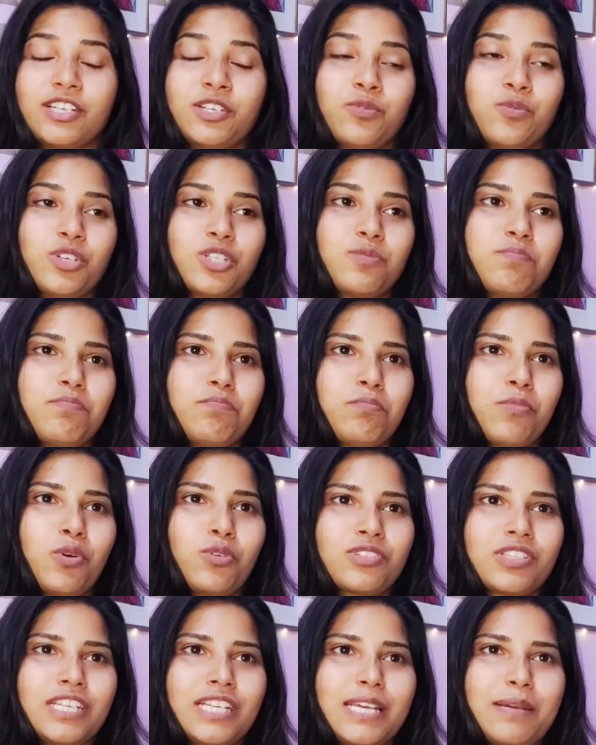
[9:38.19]
It was
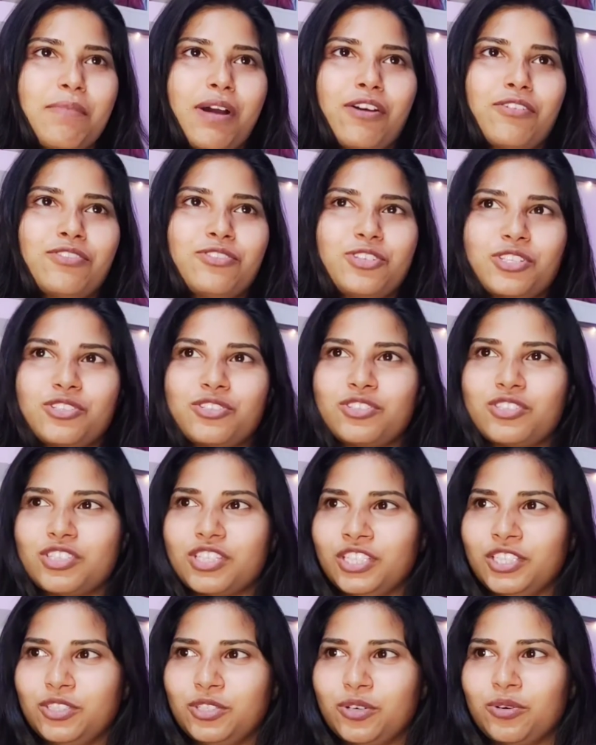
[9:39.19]
mostly about just
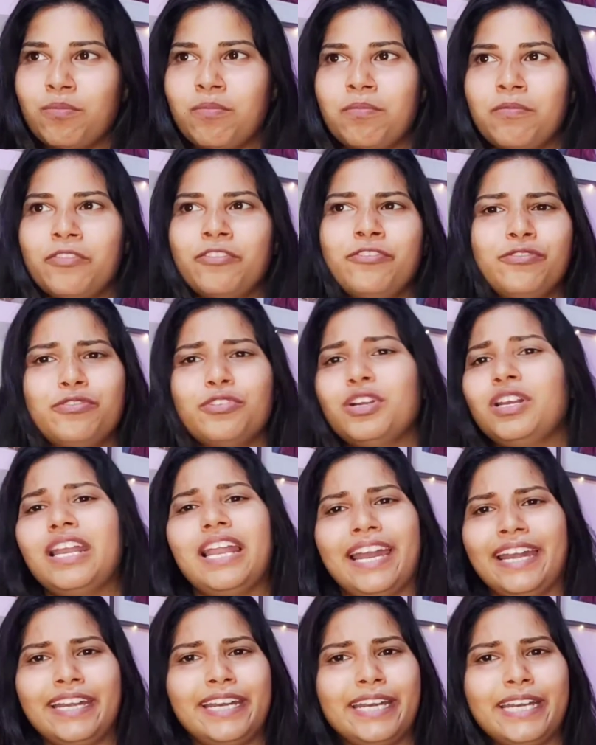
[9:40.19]
full
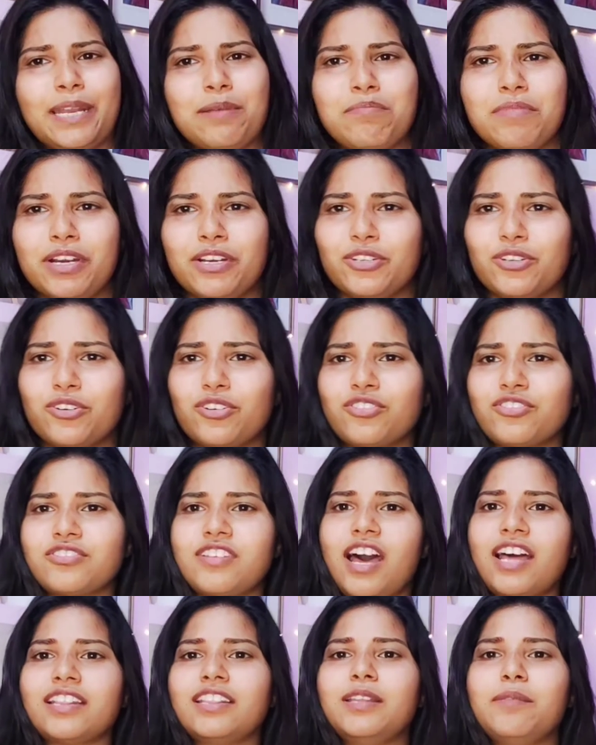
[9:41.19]
entertainment,
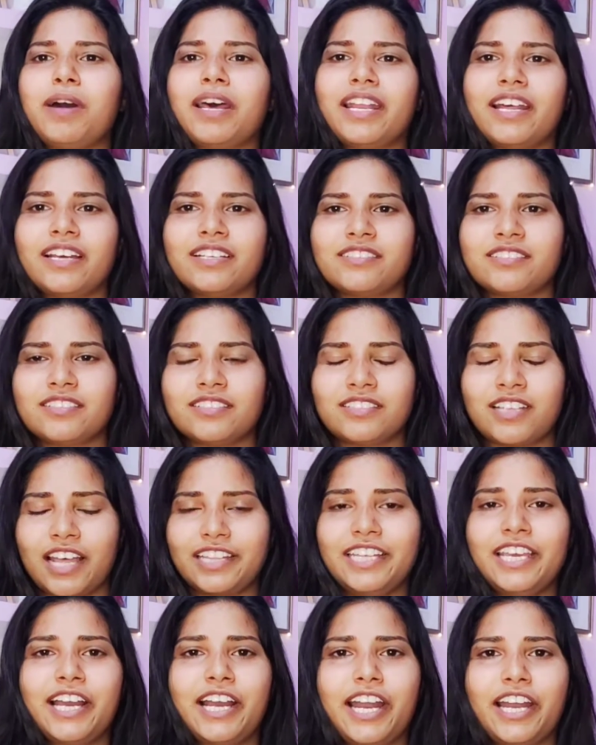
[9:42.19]
saath nibhana
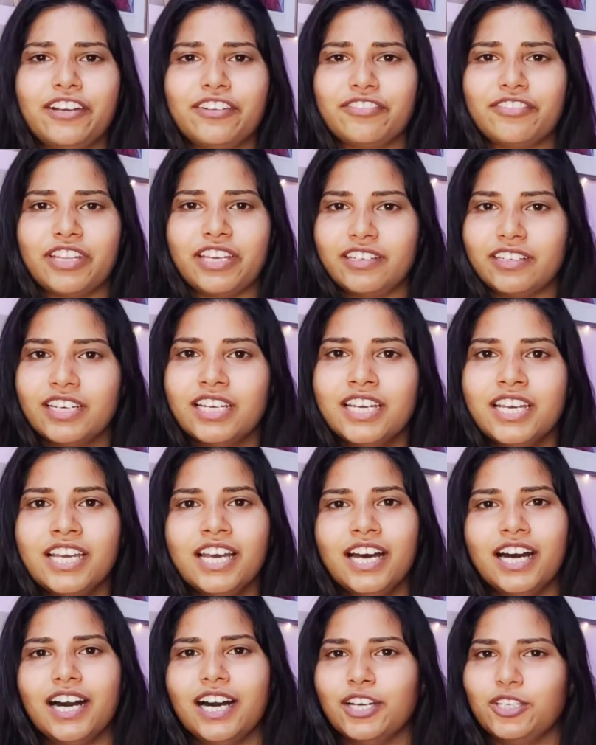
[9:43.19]
sathiya kind of thing.
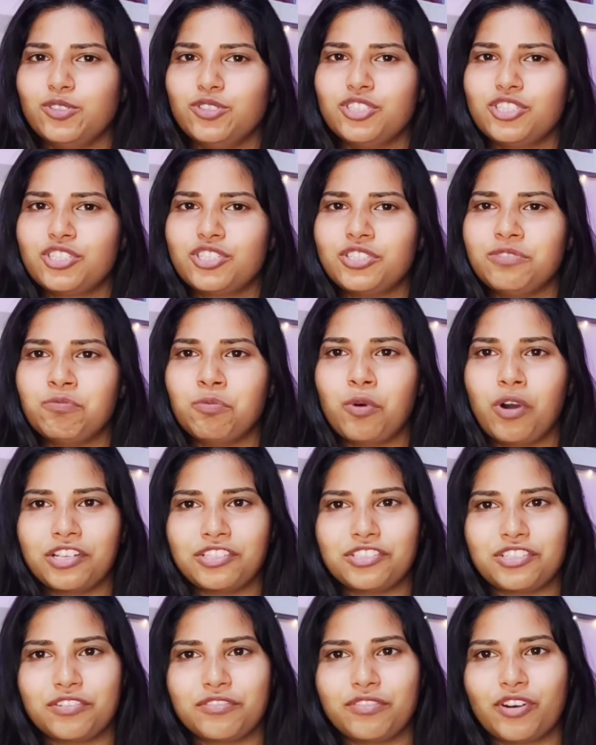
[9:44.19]
you just
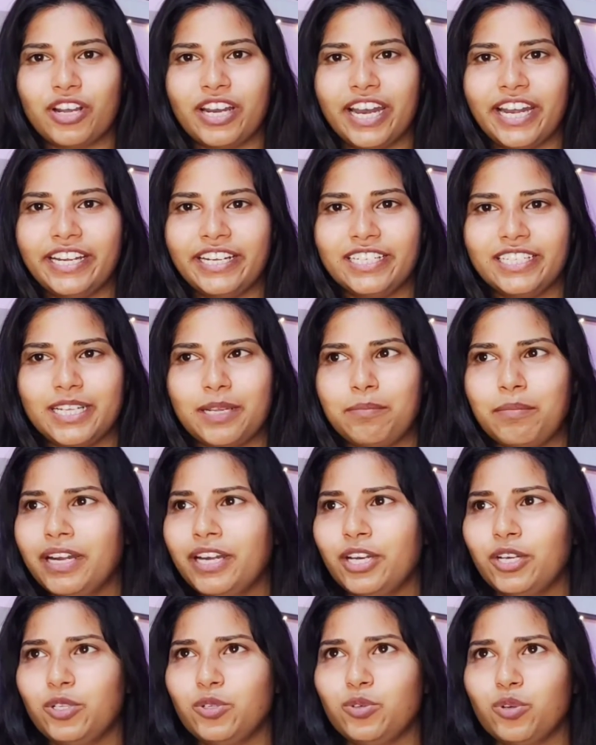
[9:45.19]
watch it for
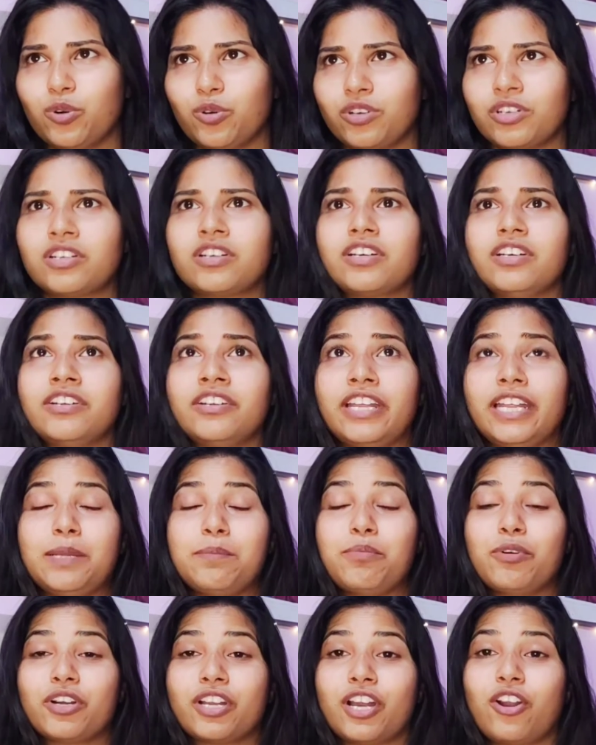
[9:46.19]
entertainment and you don't
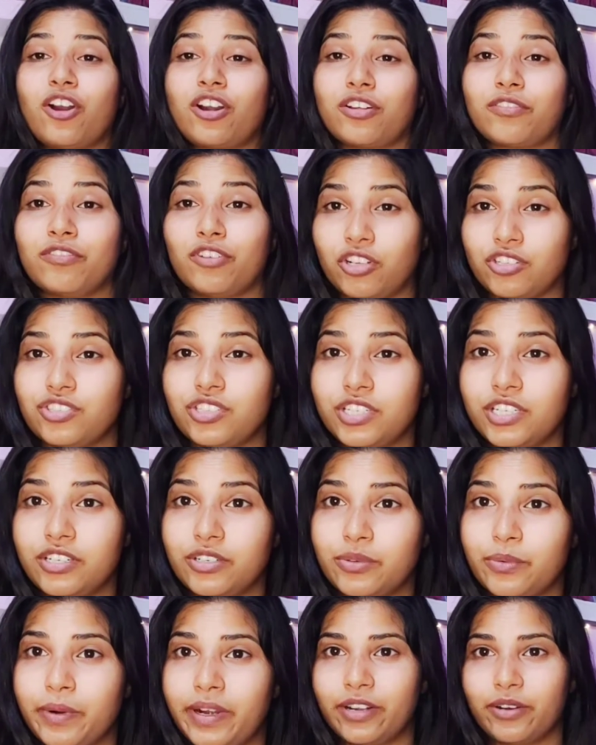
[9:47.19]
really put a lot of logic
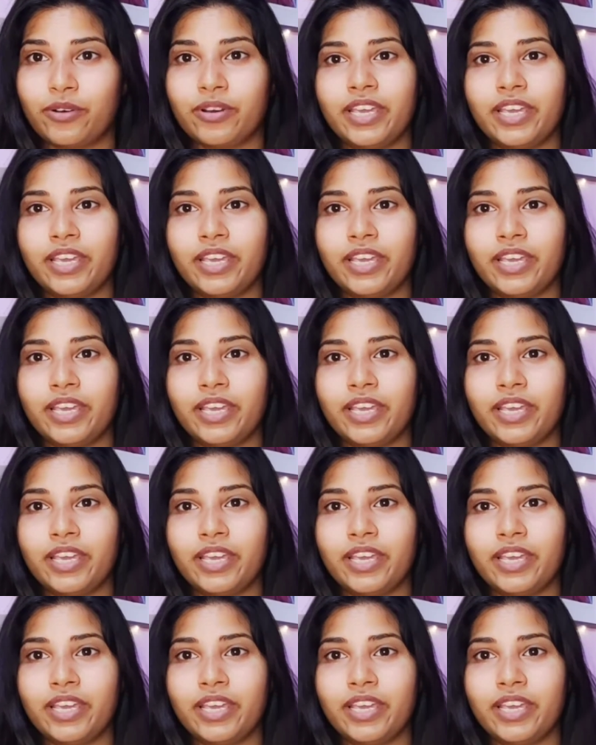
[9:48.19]
into it.